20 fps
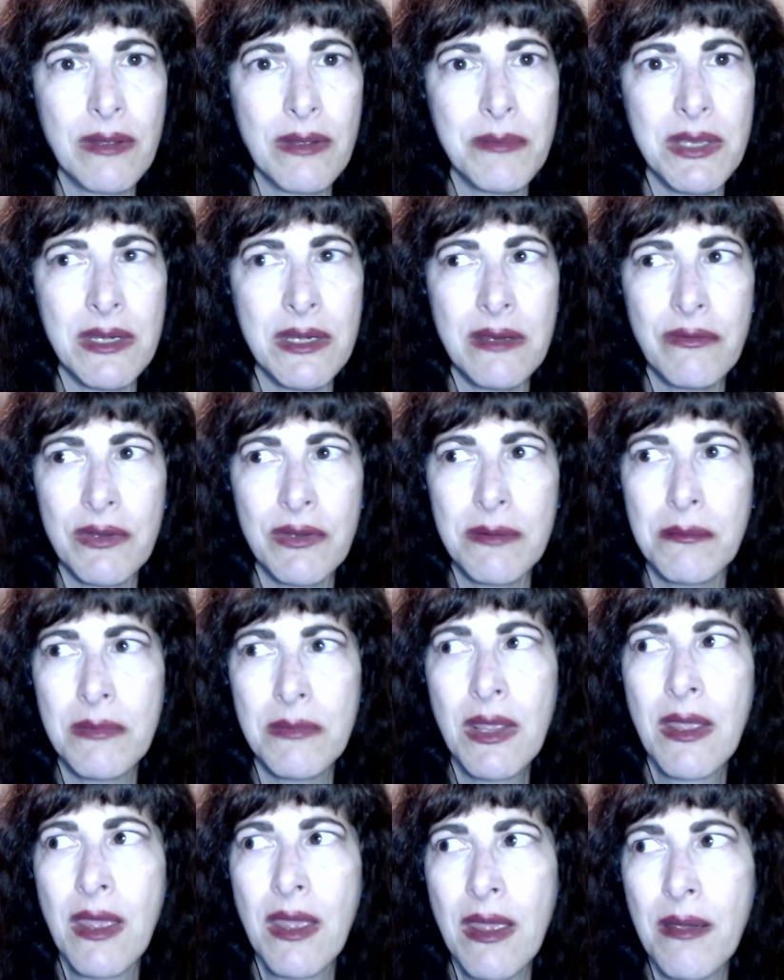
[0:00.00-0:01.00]
I mean, even
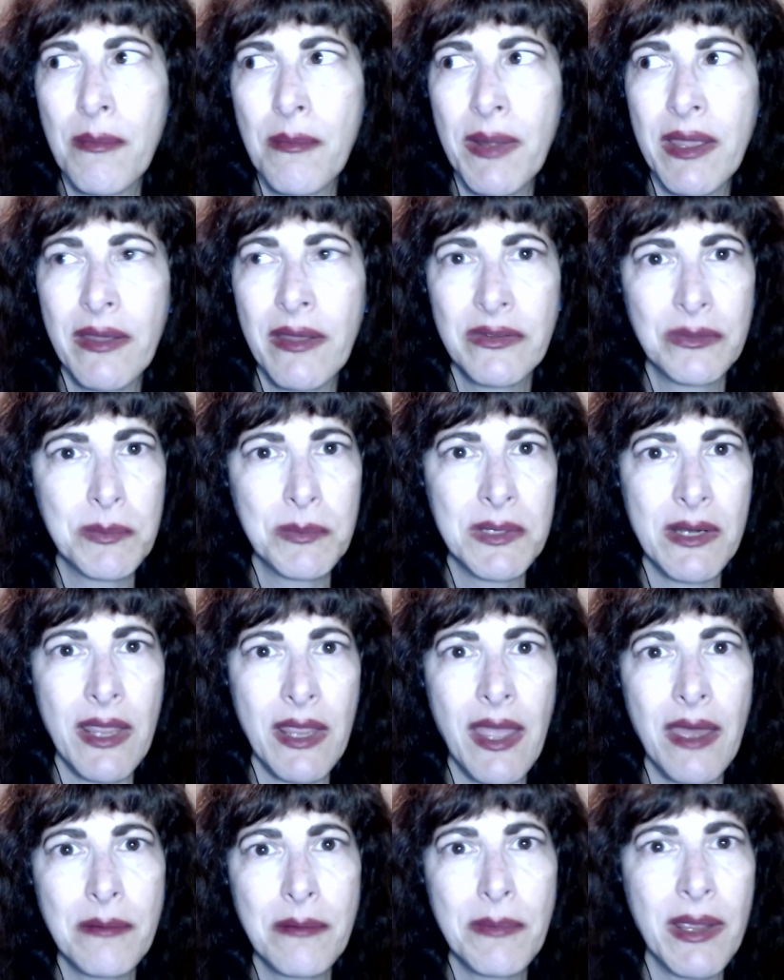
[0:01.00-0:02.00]
my husband, I
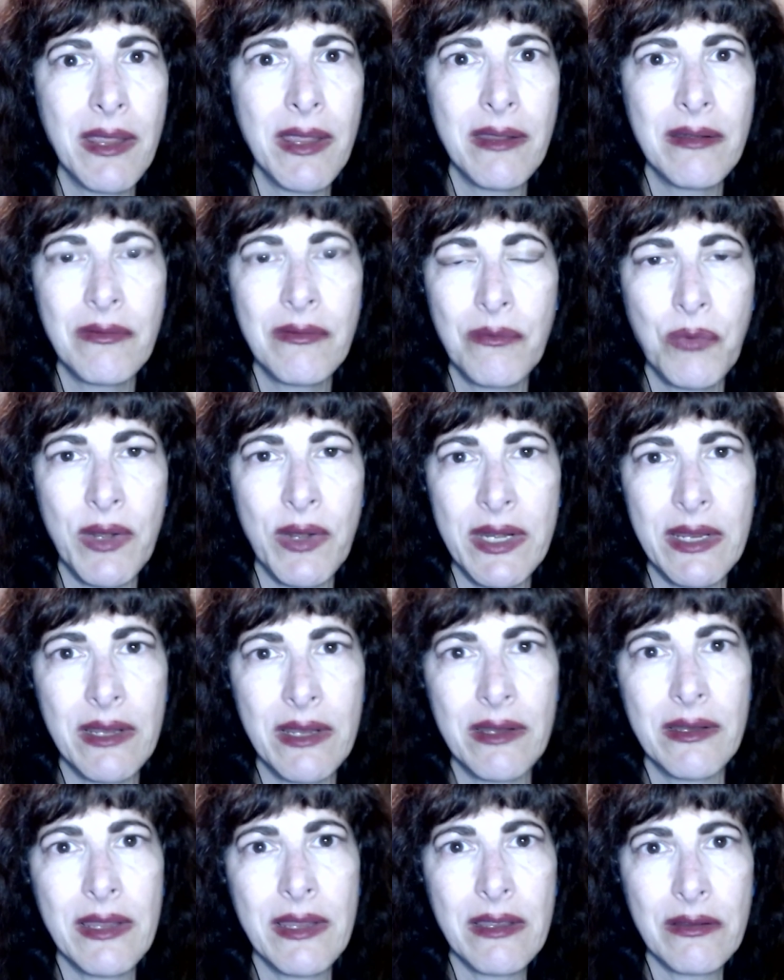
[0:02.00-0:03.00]
had my
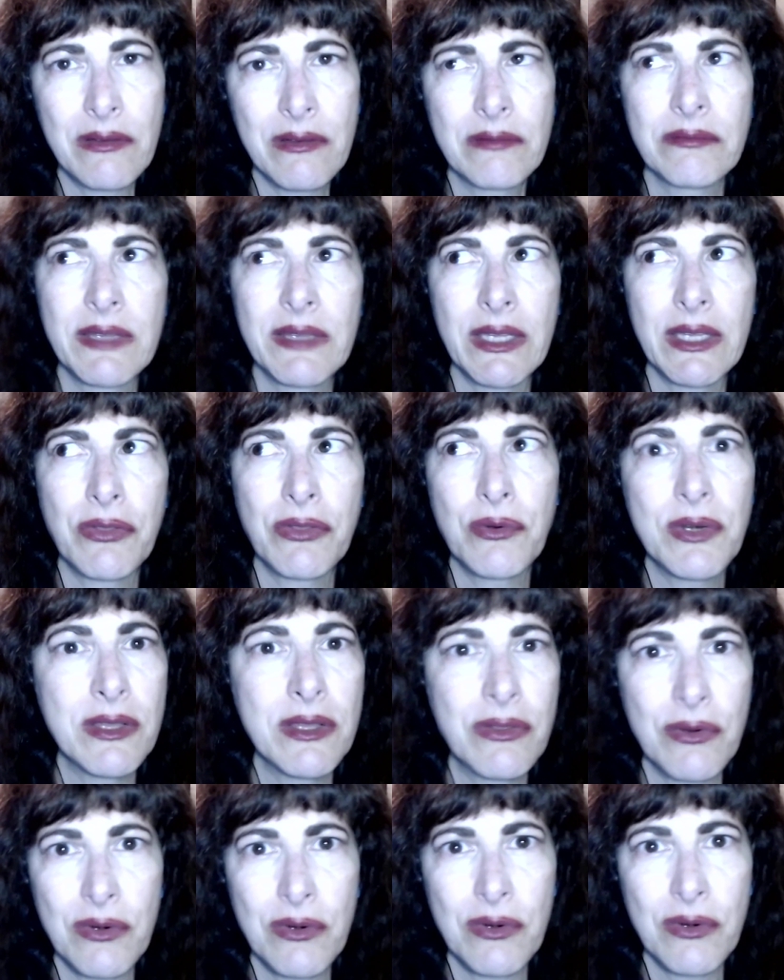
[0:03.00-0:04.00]
wedding, like
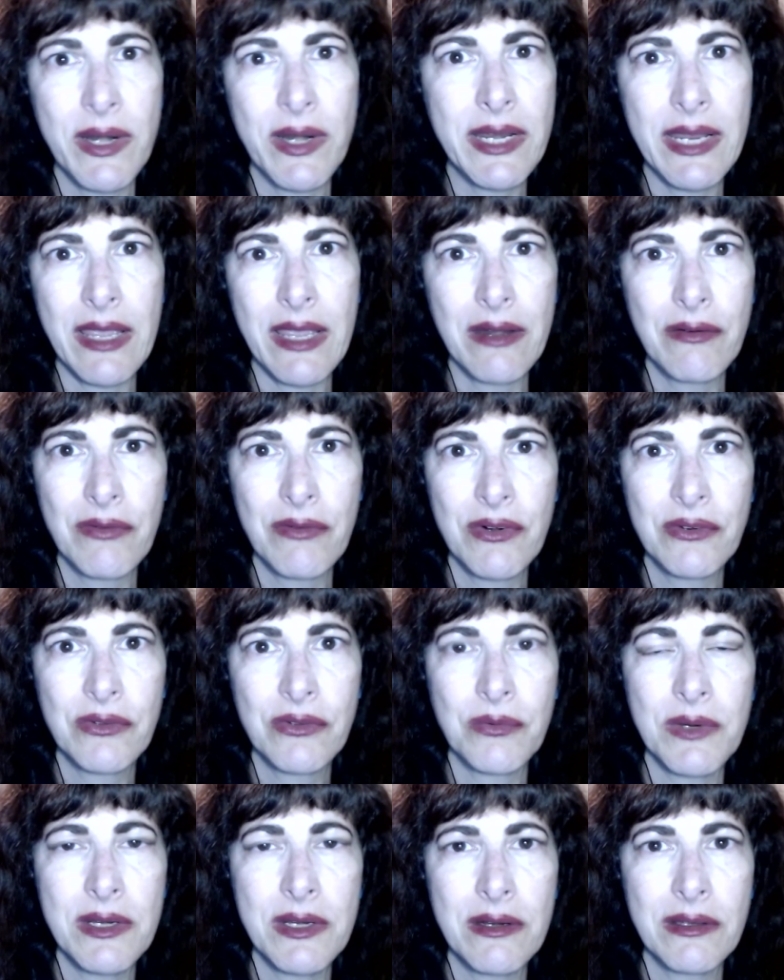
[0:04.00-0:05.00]
33rd wedding
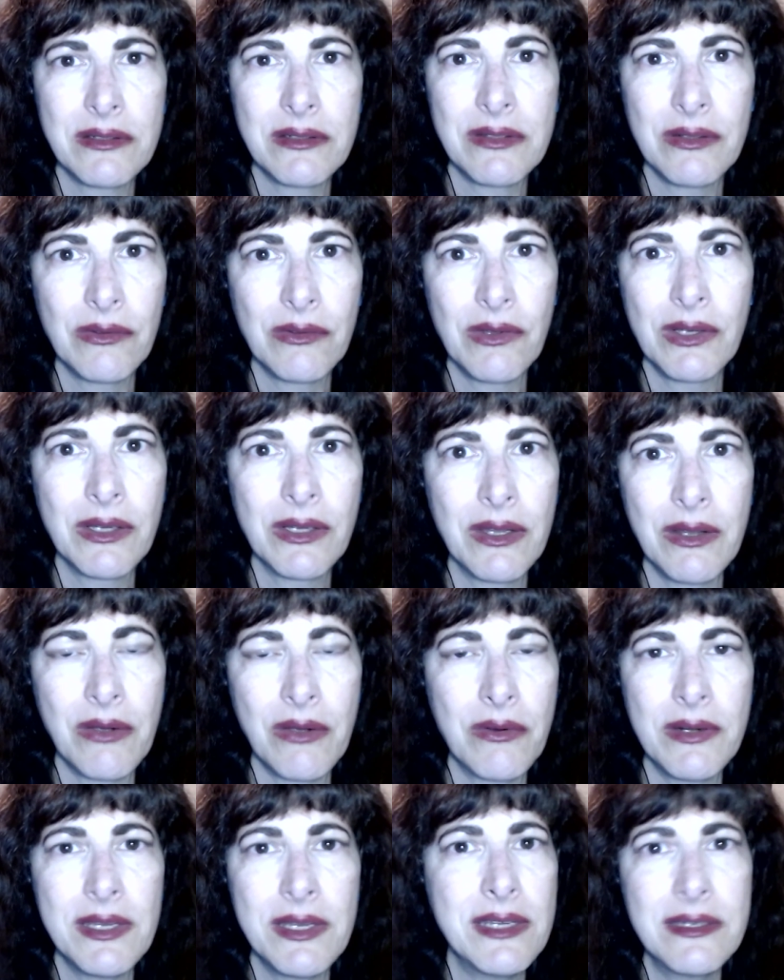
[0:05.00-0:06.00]
anniversary not too long
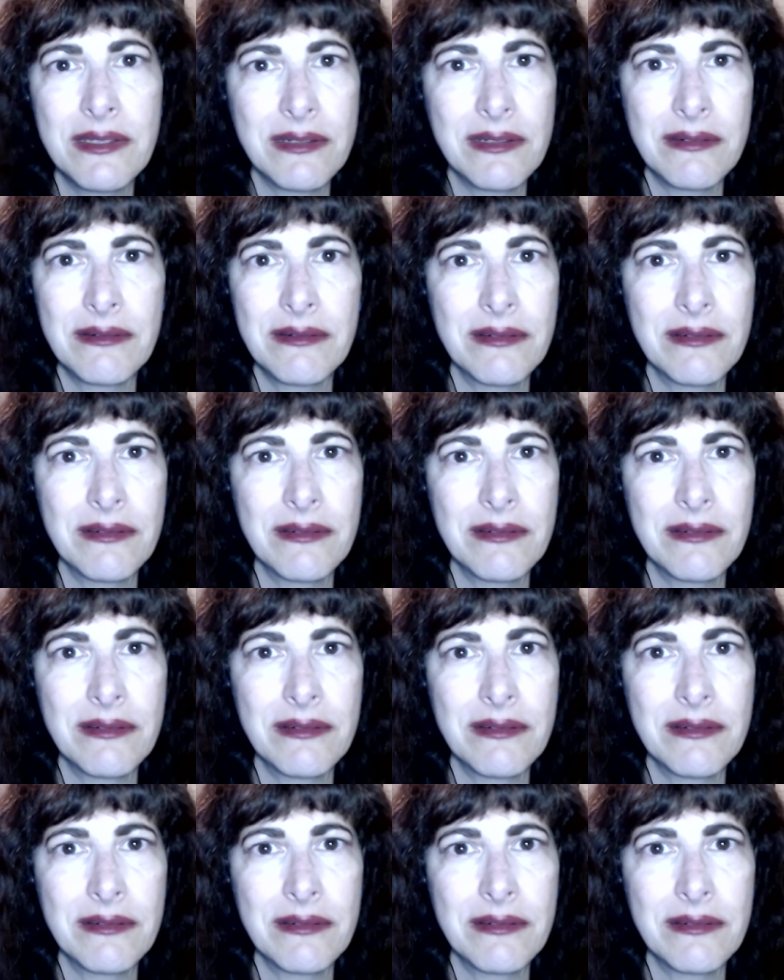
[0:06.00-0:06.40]
ago, and he didn't